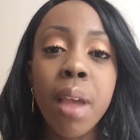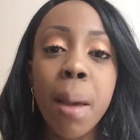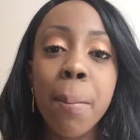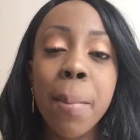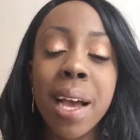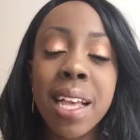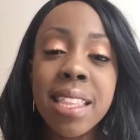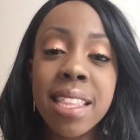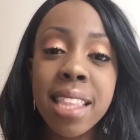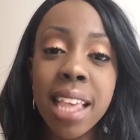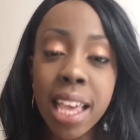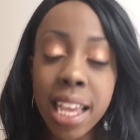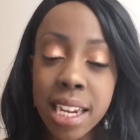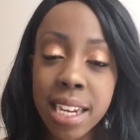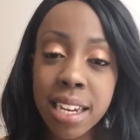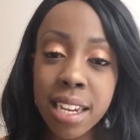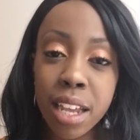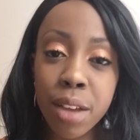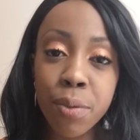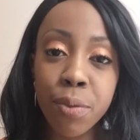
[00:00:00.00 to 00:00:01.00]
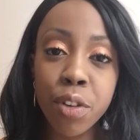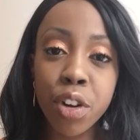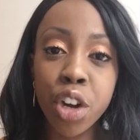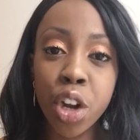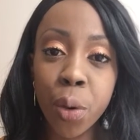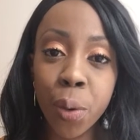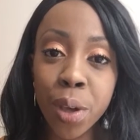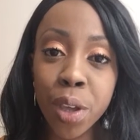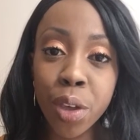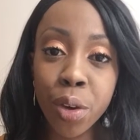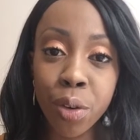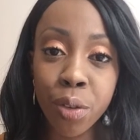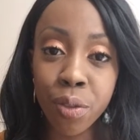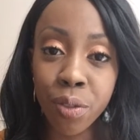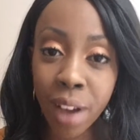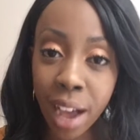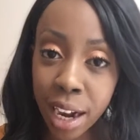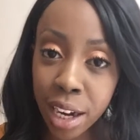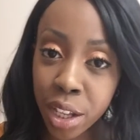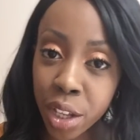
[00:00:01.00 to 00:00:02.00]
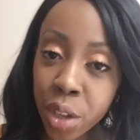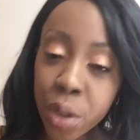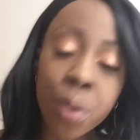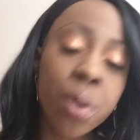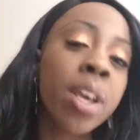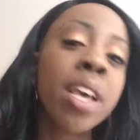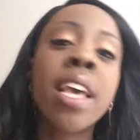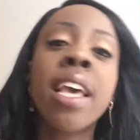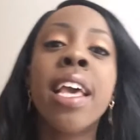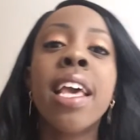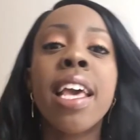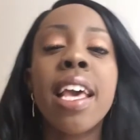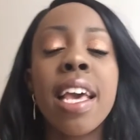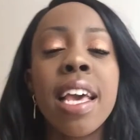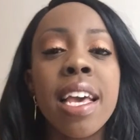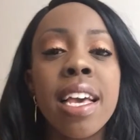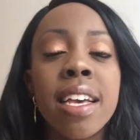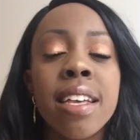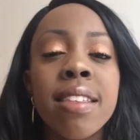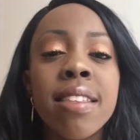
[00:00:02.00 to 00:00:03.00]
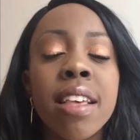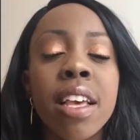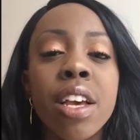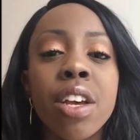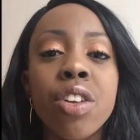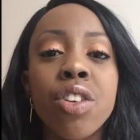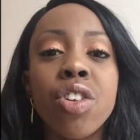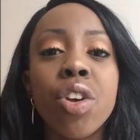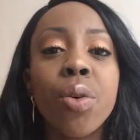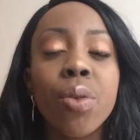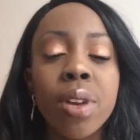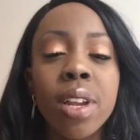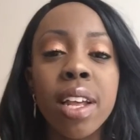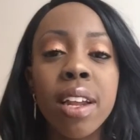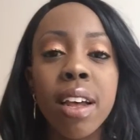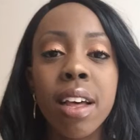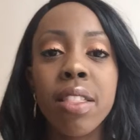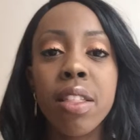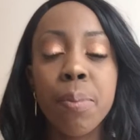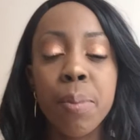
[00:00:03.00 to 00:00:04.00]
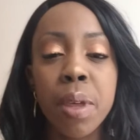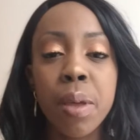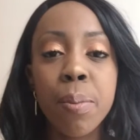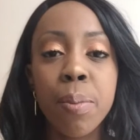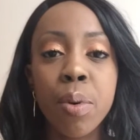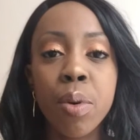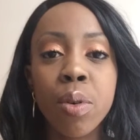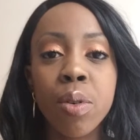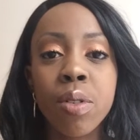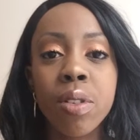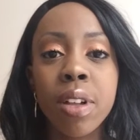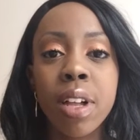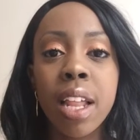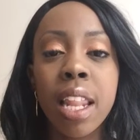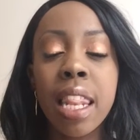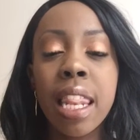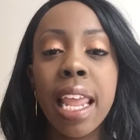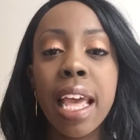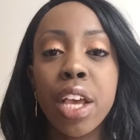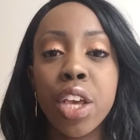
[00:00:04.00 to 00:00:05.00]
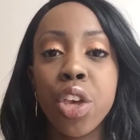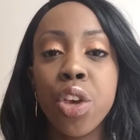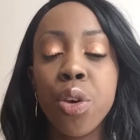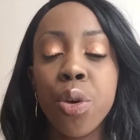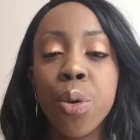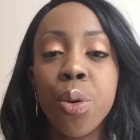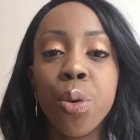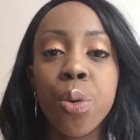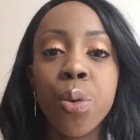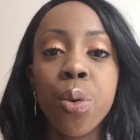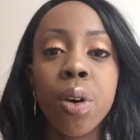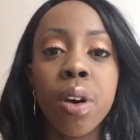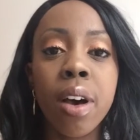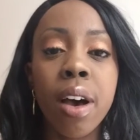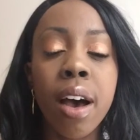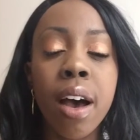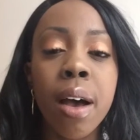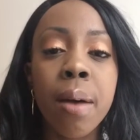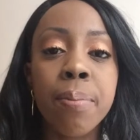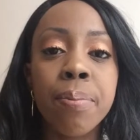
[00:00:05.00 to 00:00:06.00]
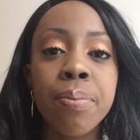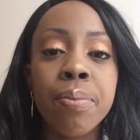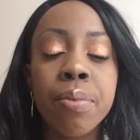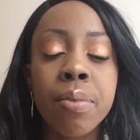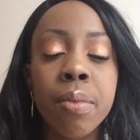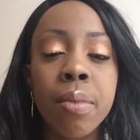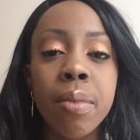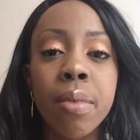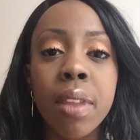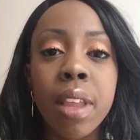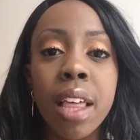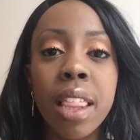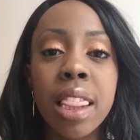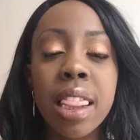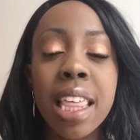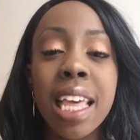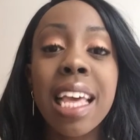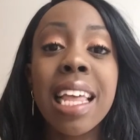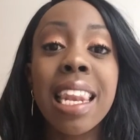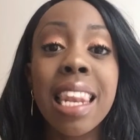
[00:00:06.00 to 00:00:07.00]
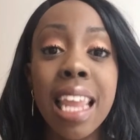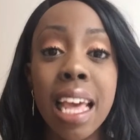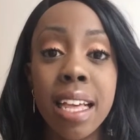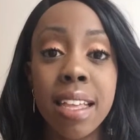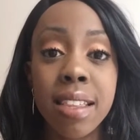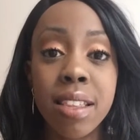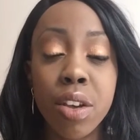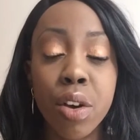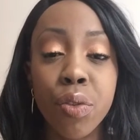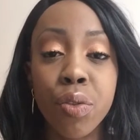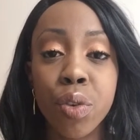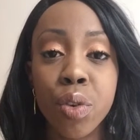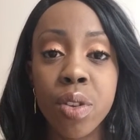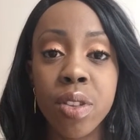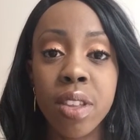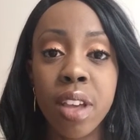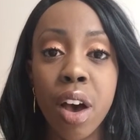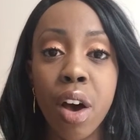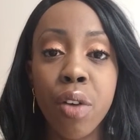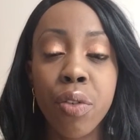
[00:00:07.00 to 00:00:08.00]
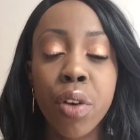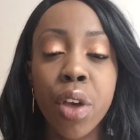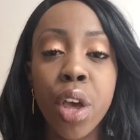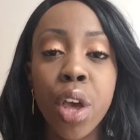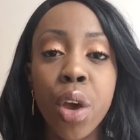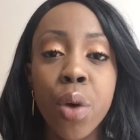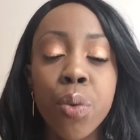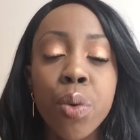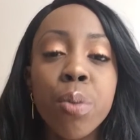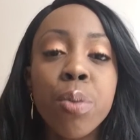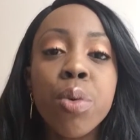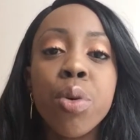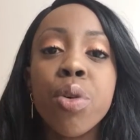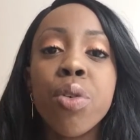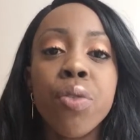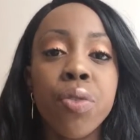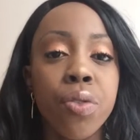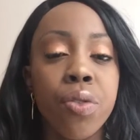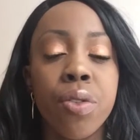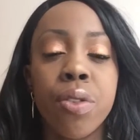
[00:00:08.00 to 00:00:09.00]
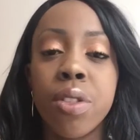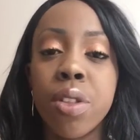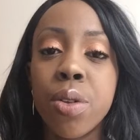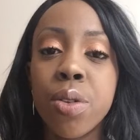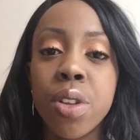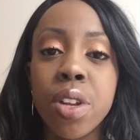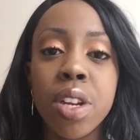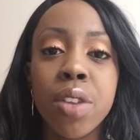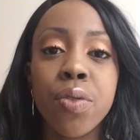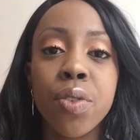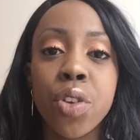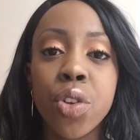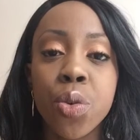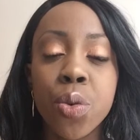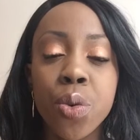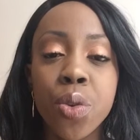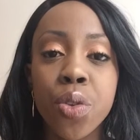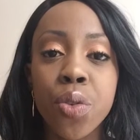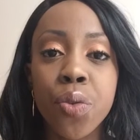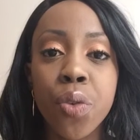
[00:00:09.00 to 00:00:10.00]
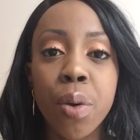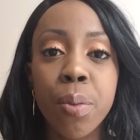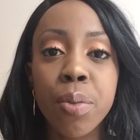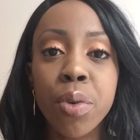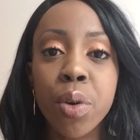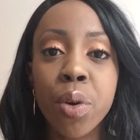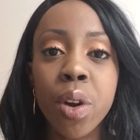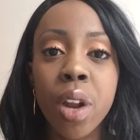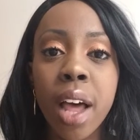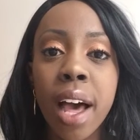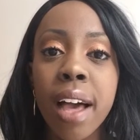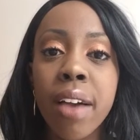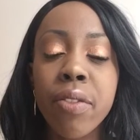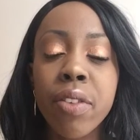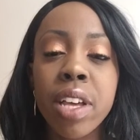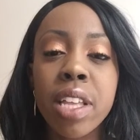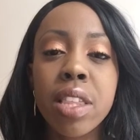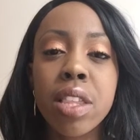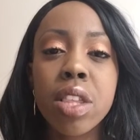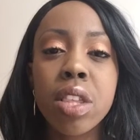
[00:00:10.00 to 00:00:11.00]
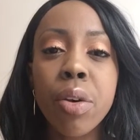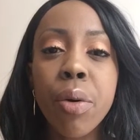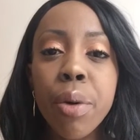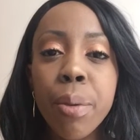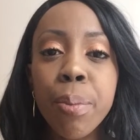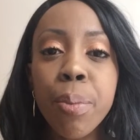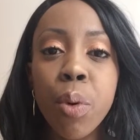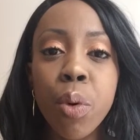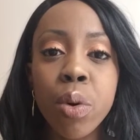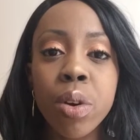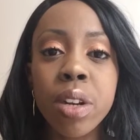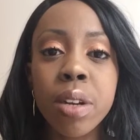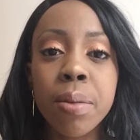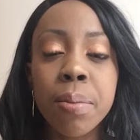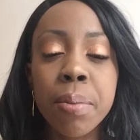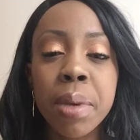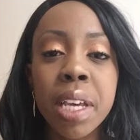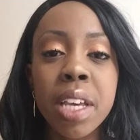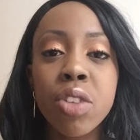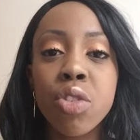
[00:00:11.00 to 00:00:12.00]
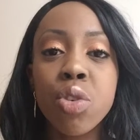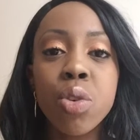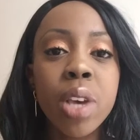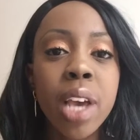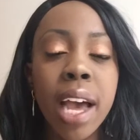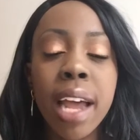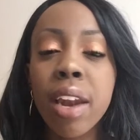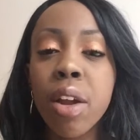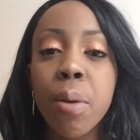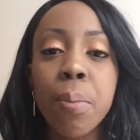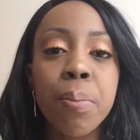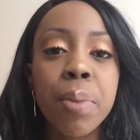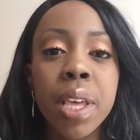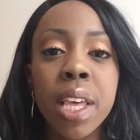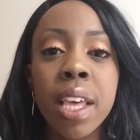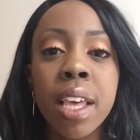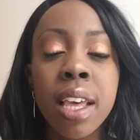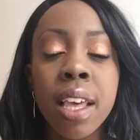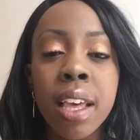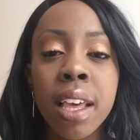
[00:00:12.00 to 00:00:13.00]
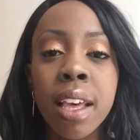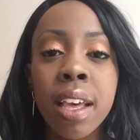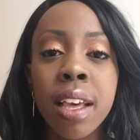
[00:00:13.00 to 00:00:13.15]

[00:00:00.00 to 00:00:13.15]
My second tip for knowing your value is don't let other people let you think less of yourself. Remove those individuals from your life. It's so important, because you cannot be